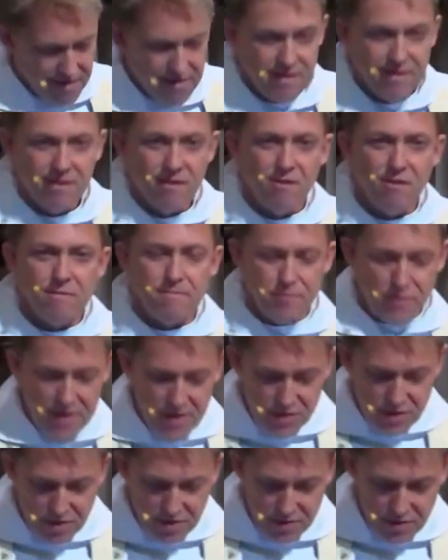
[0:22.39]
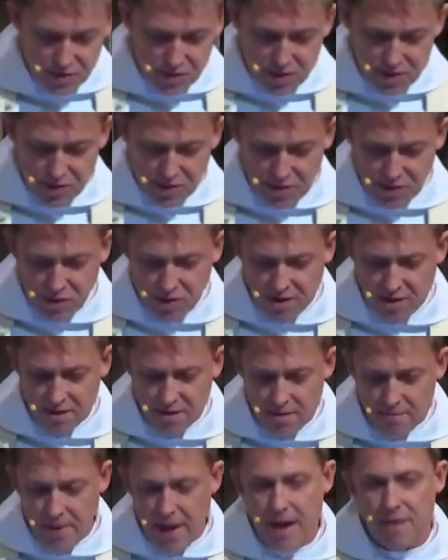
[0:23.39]
Or heard preachers such as the
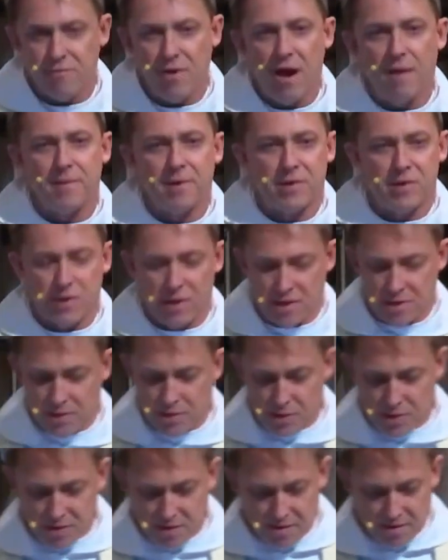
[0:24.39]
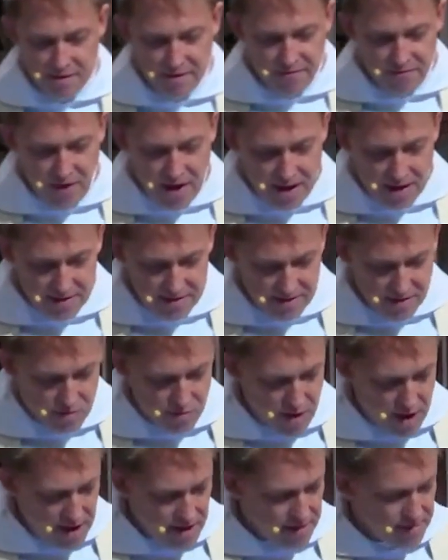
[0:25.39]
Pat Robertsons and Franklin
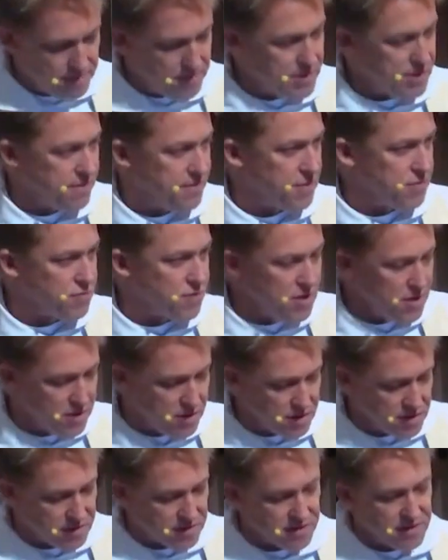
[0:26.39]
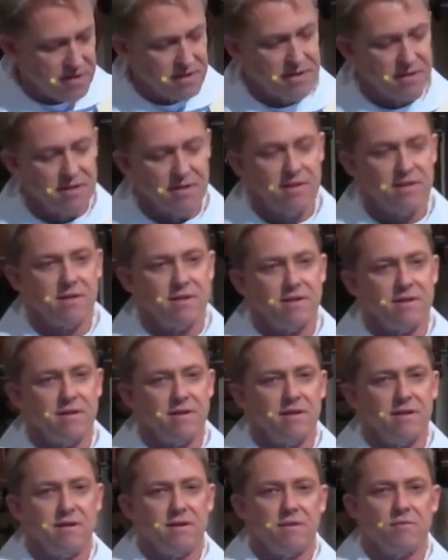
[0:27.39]
Grahams of the world
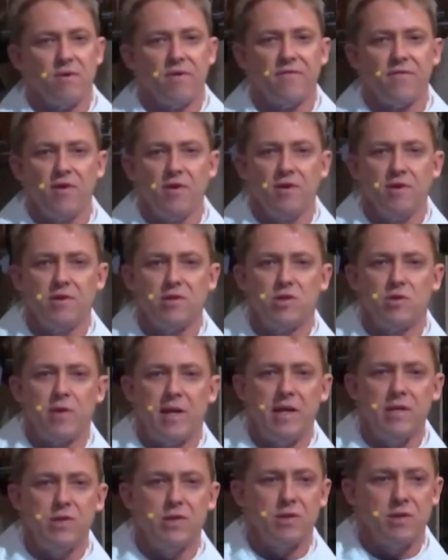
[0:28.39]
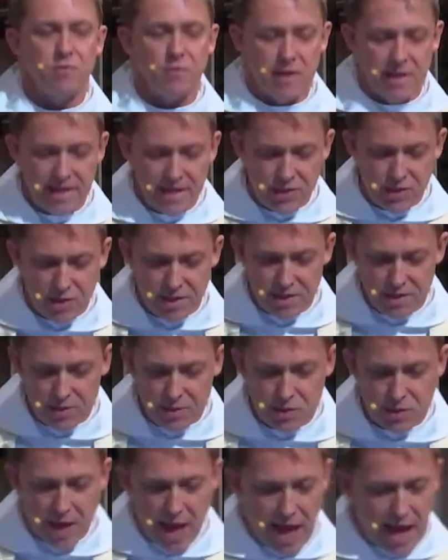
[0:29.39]
refer to Eastern religions
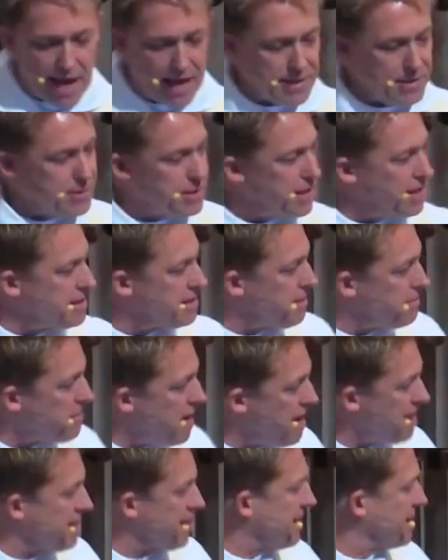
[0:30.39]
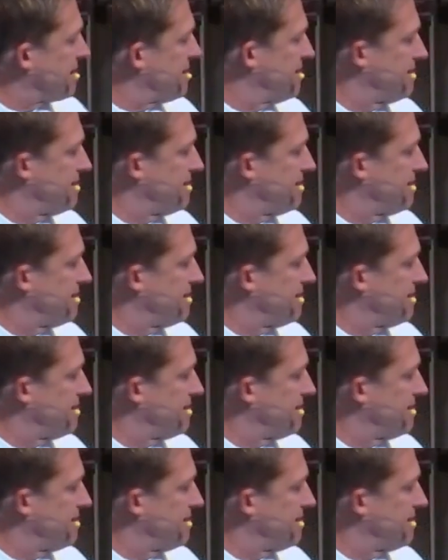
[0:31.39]
as demonic?